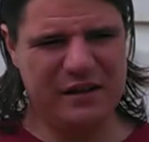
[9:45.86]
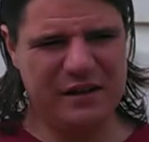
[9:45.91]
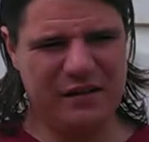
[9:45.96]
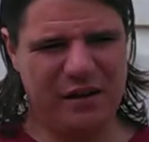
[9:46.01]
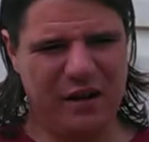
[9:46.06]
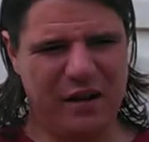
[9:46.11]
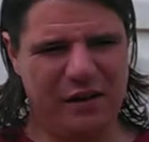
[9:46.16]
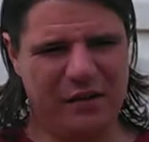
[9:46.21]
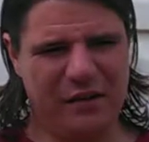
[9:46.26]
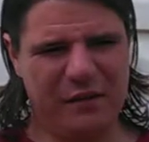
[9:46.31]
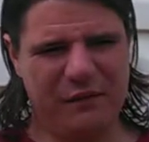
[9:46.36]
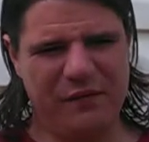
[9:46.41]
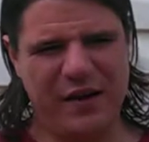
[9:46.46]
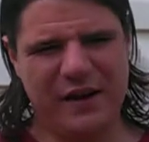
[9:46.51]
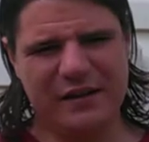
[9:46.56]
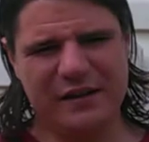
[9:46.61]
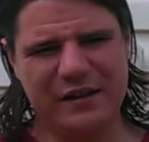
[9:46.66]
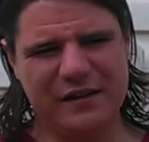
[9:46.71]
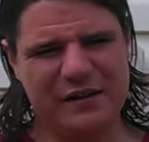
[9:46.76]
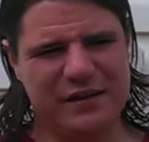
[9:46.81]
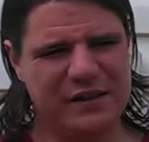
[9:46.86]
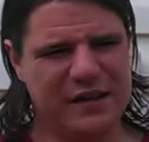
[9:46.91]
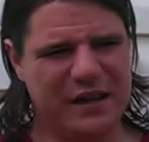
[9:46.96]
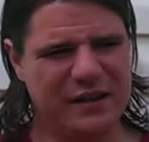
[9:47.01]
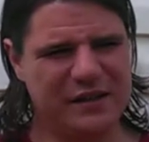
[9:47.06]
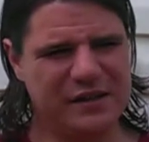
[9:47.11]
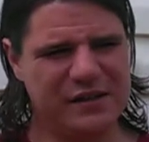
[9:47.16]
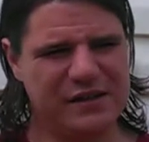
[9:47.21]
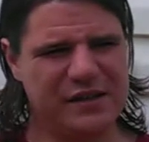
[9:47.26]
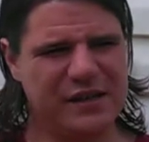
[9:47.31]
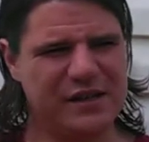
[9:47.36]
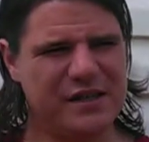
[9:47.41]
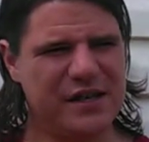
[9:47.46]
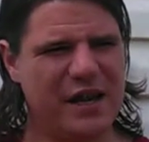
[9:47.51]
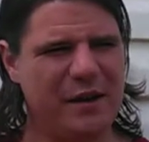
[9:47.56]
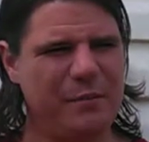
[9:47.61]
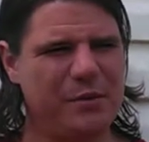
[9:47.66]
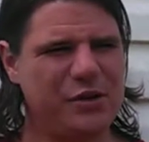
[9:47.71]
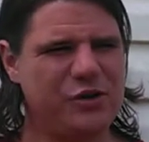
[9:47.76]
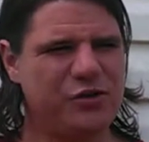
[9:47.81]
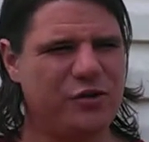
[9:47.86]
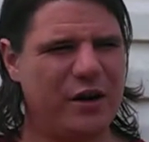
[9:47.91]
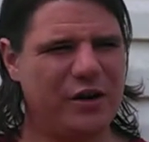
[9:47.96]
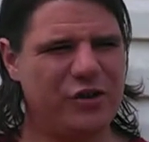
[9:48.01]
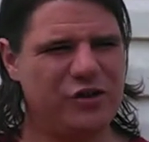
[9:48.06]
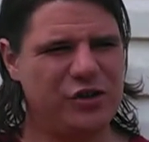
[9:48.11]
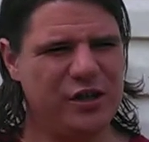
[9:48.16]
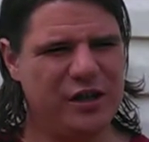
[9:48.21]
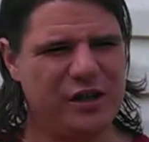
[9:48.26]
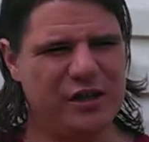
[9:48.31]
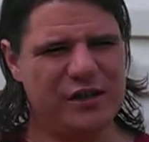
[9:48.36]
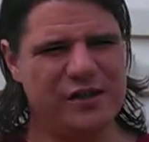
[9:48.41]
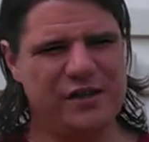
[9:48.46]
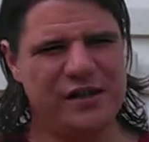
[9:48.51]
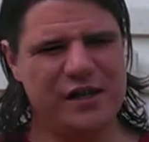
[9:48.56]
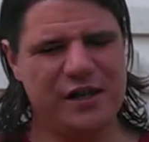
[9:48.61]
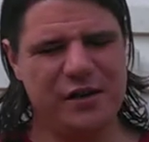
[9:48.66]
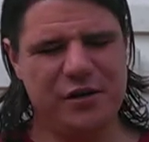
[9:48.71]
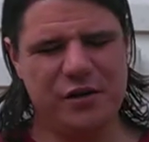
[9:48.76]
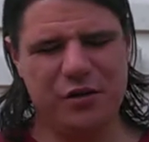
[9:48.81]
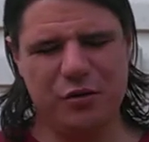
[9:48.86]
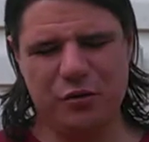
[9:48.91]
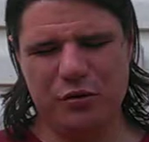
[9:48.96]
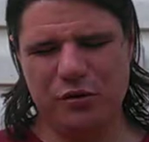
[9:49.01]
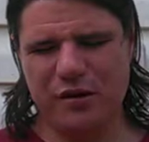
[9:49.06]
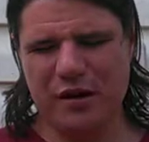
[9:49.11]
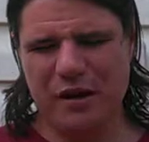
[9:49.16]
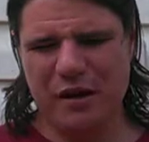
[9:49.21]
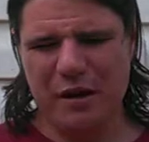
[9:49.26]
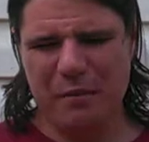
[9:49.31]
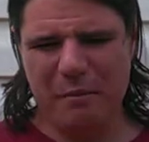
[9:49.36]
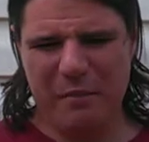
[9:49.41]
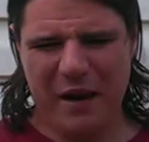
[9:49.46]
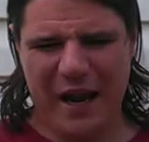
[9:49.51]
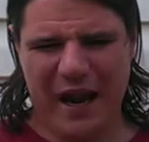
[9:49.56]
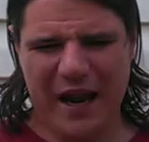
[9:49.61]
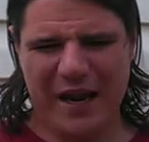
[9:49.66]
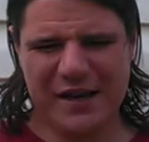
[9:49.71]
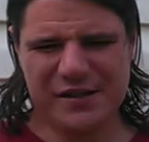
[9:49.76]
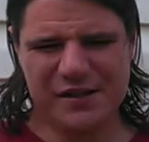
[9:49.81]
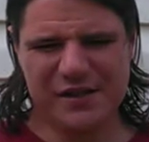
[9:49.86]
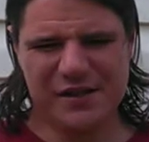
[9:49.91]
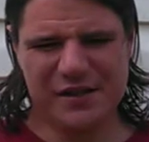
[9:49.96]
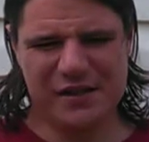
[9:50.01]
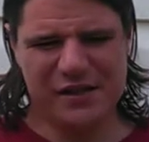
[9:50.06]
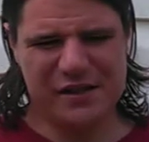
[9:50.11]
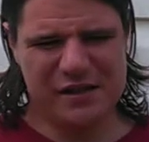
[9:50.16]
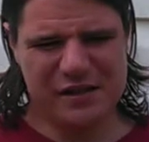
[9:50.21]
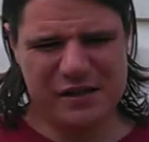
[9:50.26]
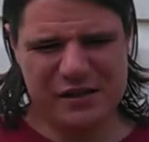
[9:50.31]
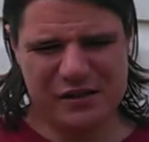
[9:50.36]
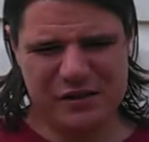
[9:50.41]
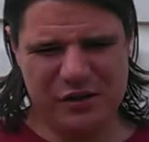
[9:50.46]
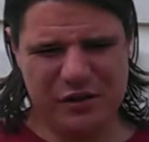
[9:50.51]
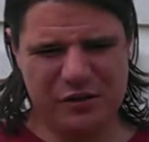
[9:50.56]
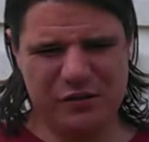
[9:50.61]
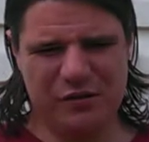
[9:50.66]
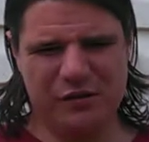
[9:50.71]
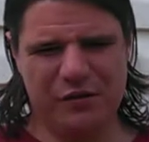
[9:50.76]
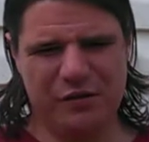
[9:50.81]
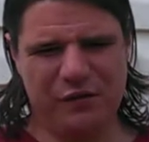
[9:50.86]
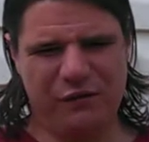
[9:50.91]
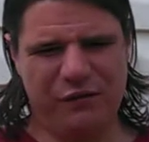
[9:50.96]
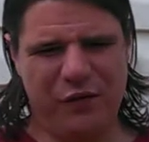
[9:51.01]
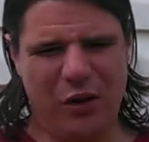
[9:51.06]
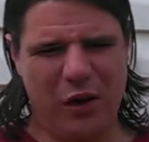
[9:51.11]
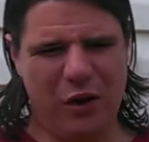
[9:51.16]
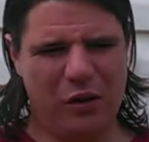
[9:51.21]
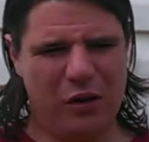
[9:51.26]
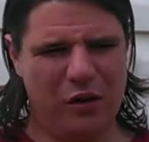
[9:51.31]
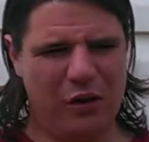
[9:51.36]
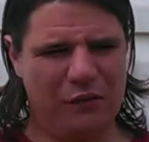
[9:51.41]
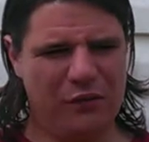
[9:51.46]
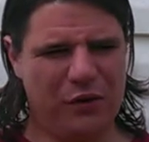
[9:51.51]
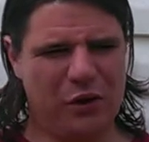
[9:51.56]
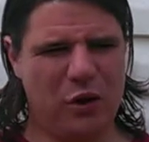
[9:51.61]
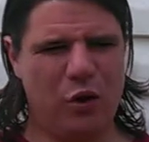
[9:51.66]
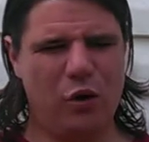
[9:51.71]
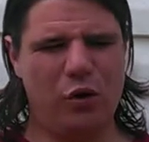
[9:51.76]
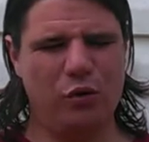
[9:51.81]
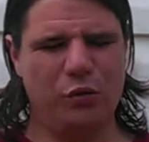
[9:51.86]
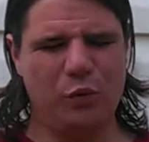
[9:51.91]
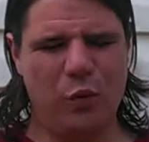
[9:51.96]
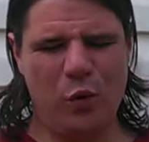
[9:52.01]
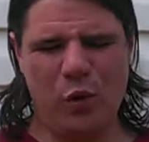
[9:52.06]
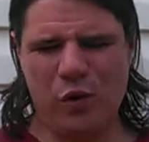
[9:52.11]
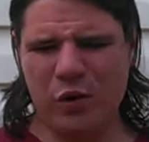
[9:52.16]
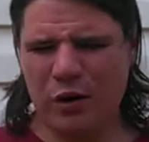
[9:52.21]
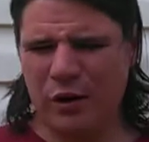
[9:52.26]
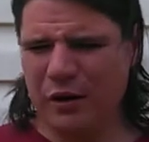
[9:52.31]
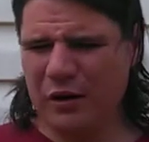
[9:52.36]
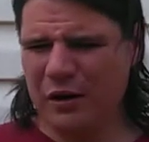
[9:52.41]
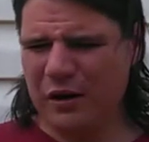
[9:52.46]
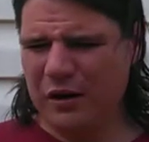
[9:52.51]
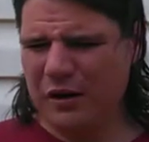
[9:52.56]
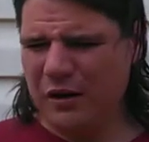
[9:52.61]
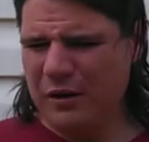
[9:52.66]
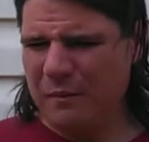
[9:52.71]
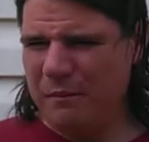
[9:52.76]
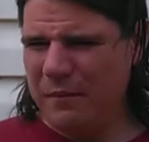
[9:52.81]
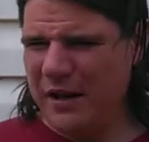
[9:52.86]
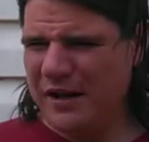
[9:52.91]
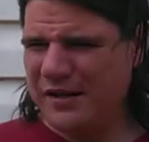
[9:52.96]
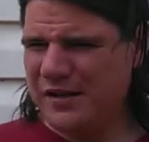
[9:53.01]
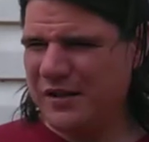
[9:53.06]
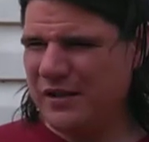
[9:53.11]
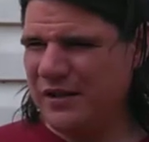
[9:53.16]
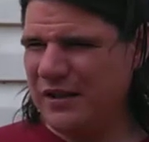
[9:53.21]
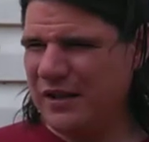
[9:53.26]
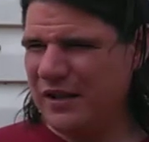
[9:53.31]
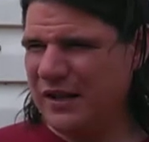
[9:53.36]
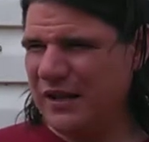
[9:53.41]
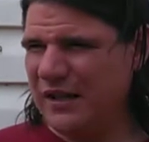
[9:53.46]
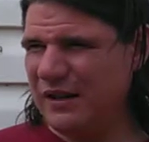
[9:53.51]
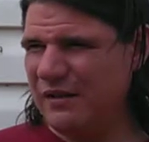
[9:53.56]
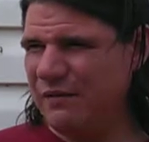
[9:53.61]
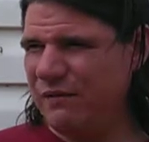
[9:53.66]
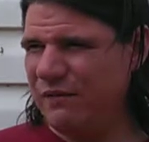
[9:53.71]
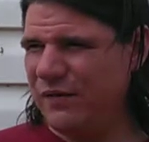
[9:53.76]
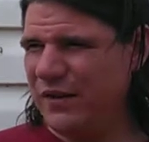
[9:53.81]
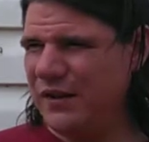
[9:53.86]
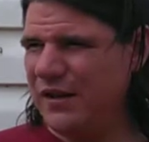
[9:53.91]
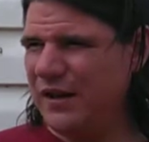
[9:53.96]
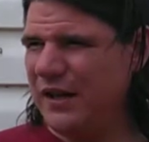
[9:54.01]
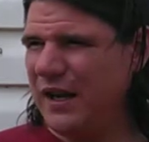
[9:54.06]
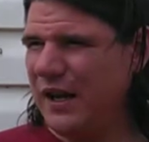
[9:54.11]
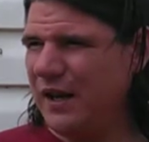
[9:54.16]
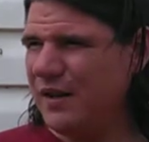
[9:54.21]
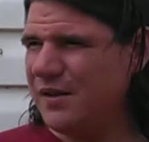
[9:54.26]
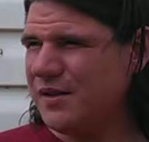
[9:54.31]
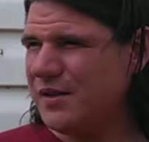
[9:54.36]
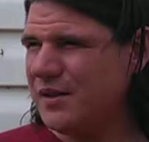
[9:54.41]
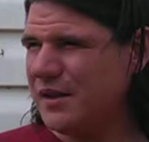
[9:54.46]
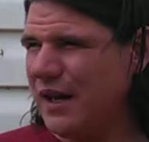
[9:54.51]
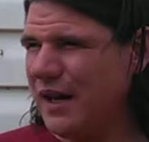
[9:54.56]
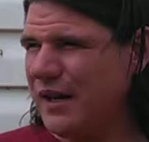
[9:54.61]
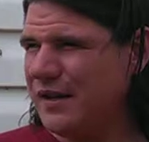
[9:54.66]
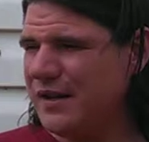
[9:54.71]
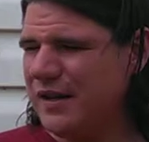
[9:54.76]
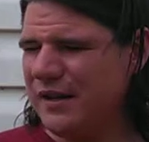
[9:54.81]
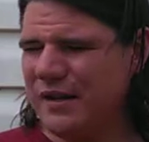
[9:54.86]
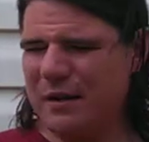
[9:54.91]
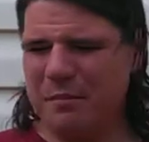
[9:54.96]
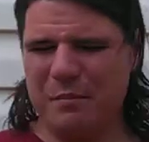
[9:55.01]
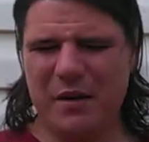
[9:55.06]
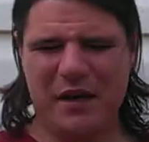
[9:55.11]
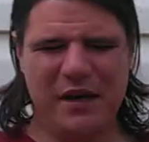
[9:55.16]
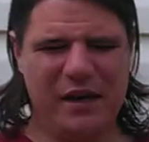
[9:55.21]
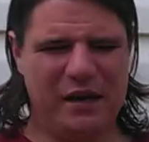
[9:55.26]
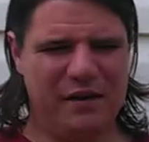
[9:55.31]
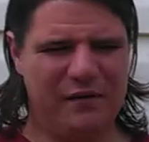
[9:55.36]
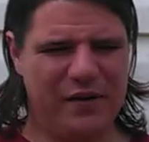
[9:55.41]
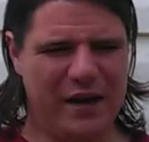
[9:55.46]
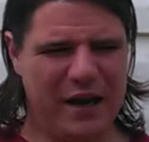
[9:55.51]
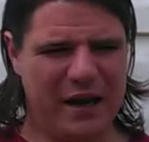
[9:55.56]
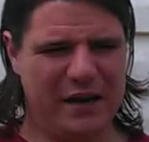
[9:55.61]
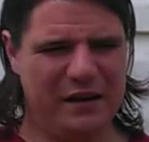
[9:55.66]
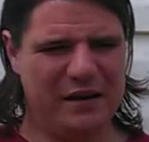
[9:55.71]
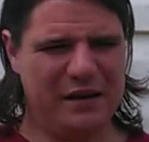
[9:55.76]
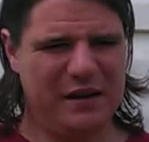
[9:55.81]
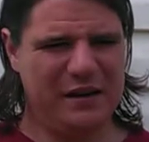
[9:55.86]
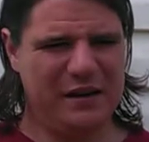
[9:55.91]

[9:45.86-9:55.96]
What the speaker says: the fact that this containment strategy continued past the fall of the Cold War, basically vindicates the idea that many have had,